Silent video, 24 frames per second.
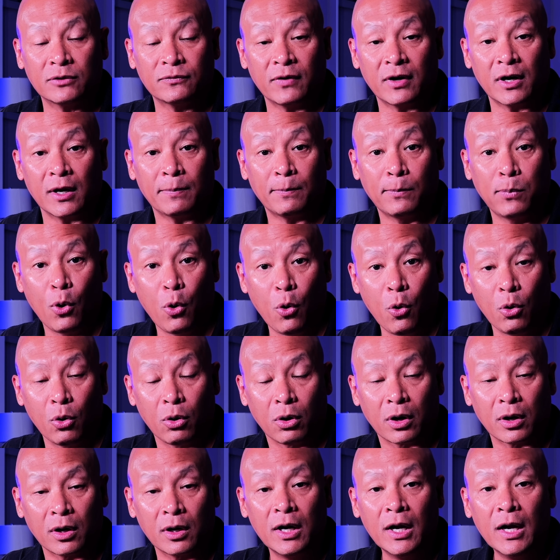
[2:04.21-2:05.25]
very
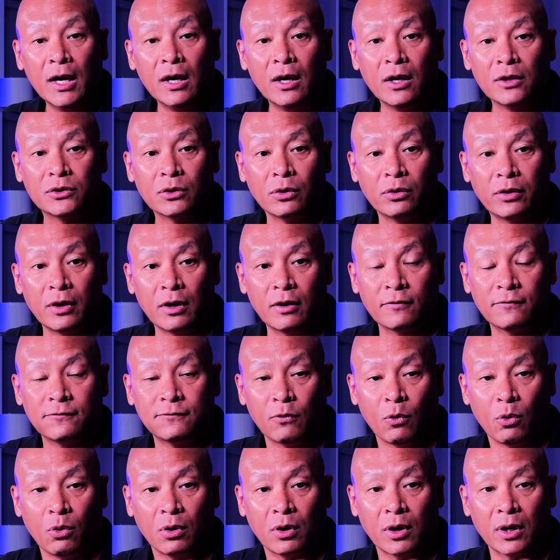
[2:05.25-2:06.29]
poor, so
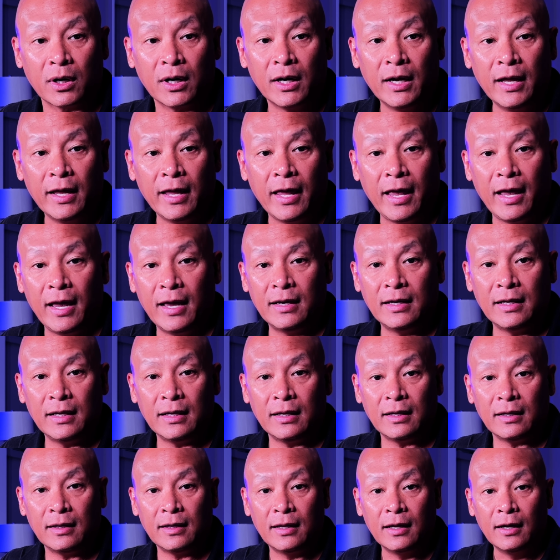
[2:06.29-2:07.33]
therefore
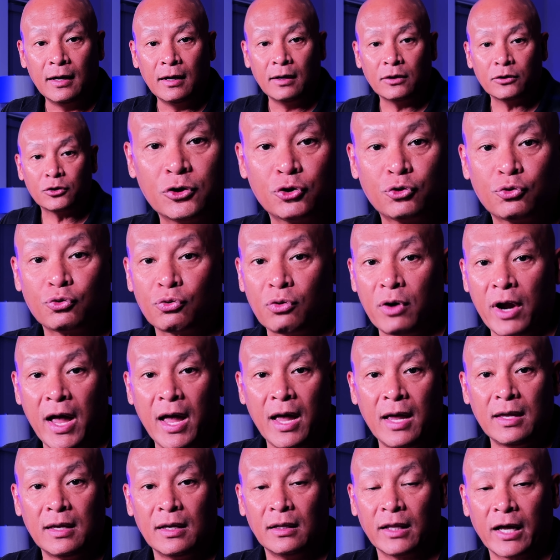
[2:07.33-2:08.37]
any
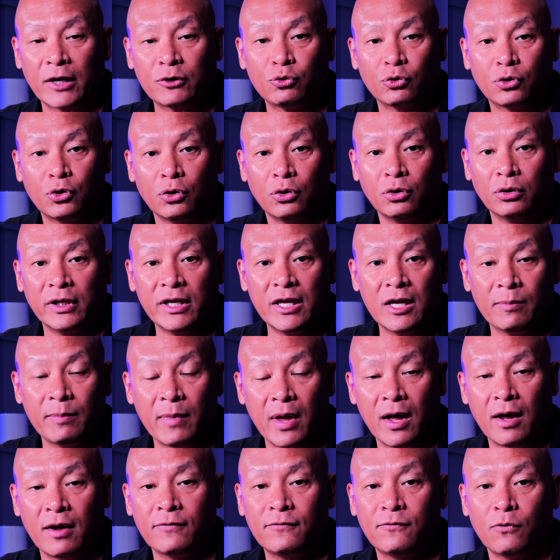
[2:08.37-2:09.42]
stray electrical
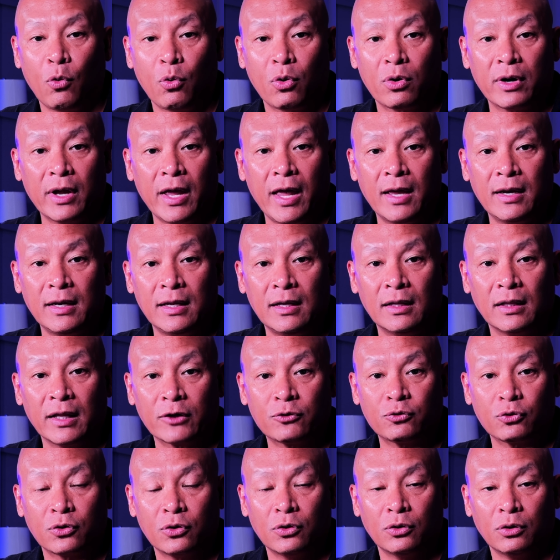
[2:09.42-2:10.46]
EMF or any
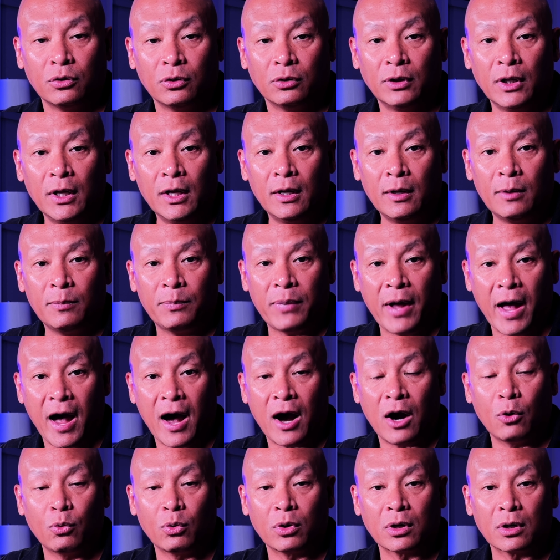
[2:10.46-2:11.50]
electrical
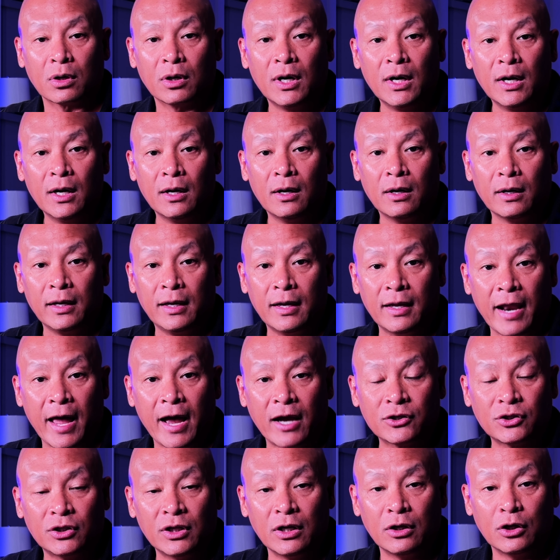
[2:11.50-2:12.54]
power can
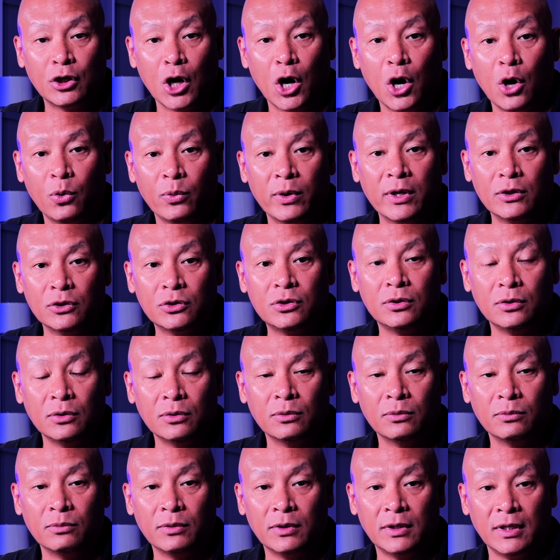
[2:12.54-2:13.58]
actually go
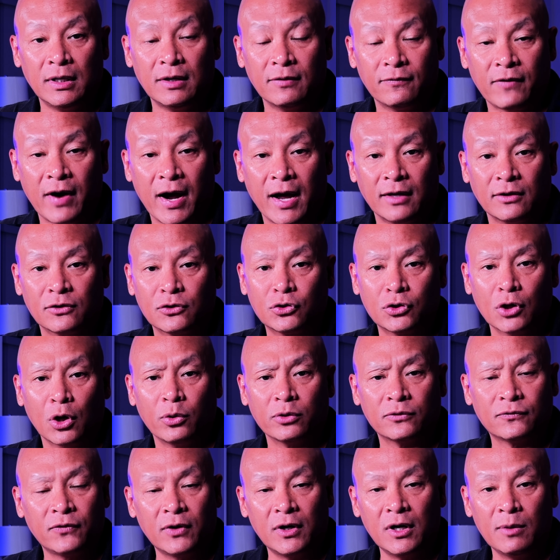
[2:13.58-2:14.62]
into the device. So
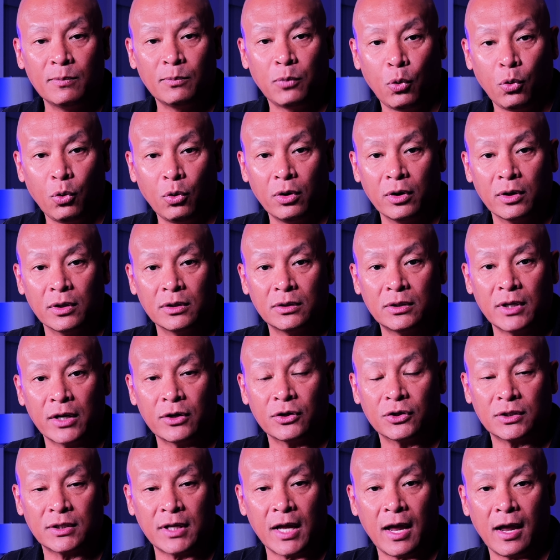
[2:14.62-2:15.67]
it's very important to
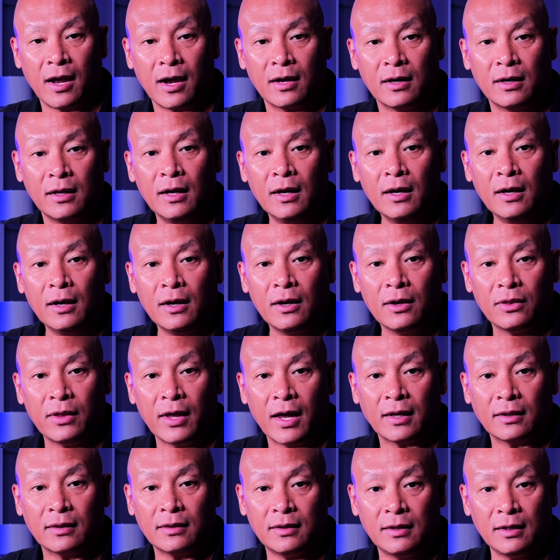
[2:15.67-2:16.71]
understand
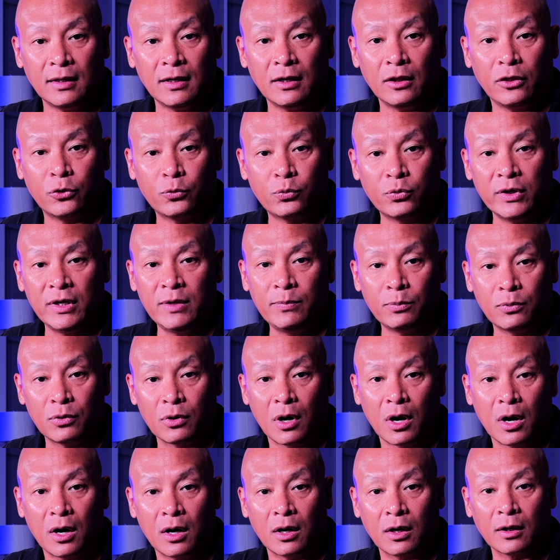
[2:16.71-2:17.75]
that the
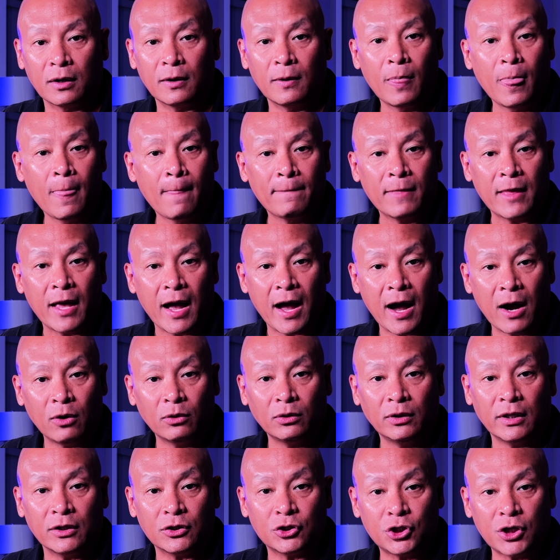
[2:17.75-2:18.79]
3-prong
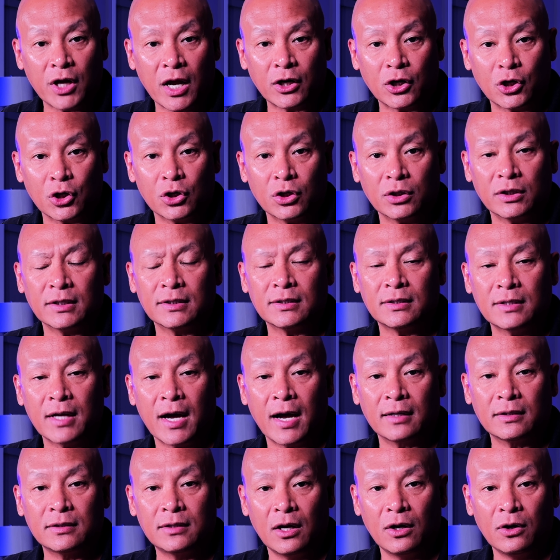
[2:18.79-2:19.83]
outlet checker does
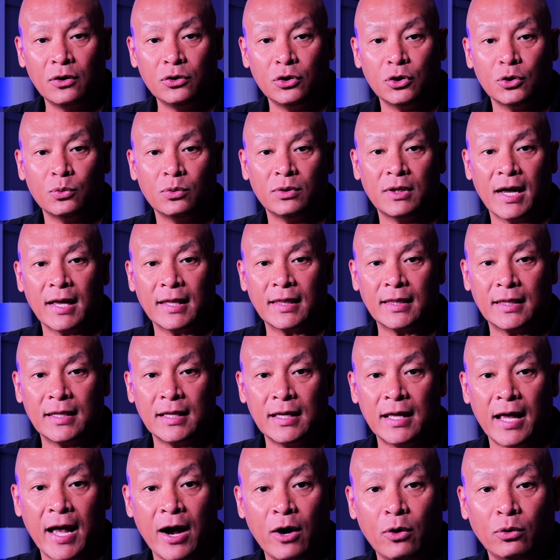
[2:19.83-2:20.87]
not tell you that
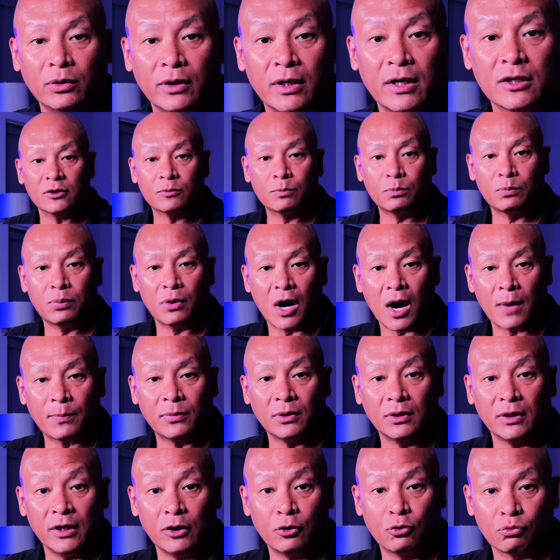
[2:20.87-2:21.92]
the outlet is
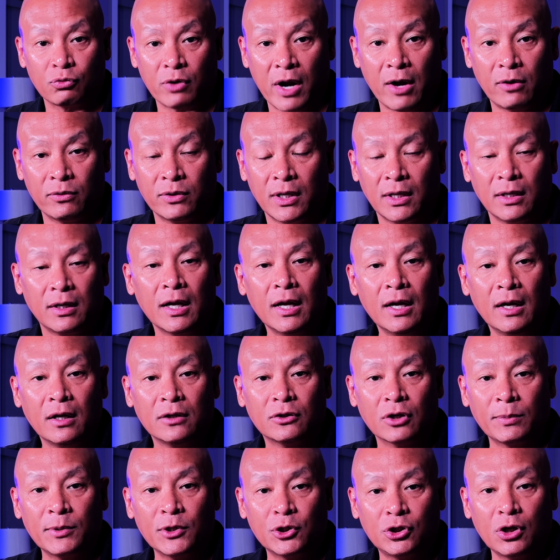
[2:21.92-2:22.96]
properly grounded.
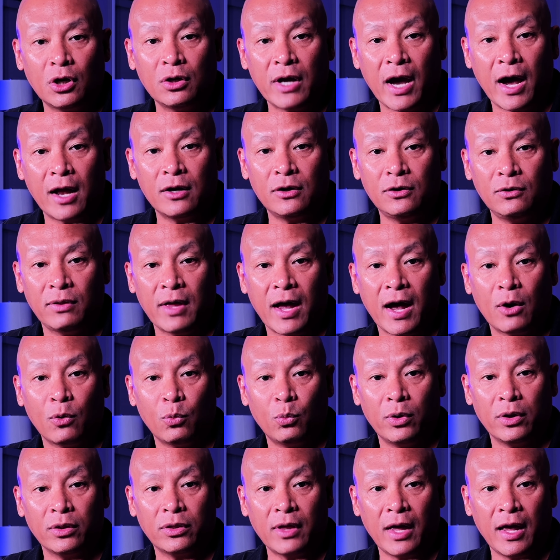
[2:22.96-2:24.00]
So I'm going to show you how to do that
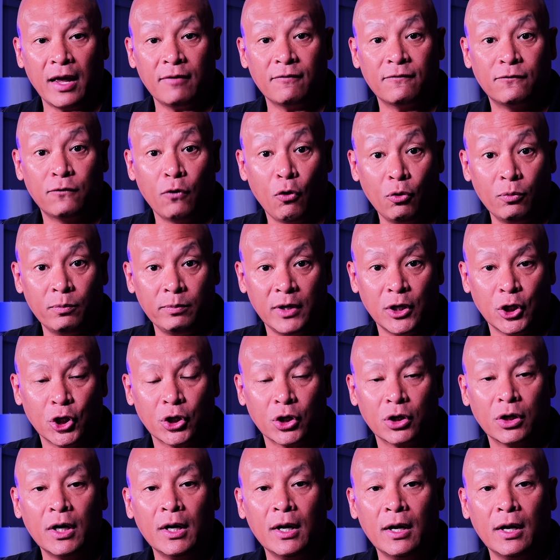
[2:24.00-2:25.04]
with a voltmeter,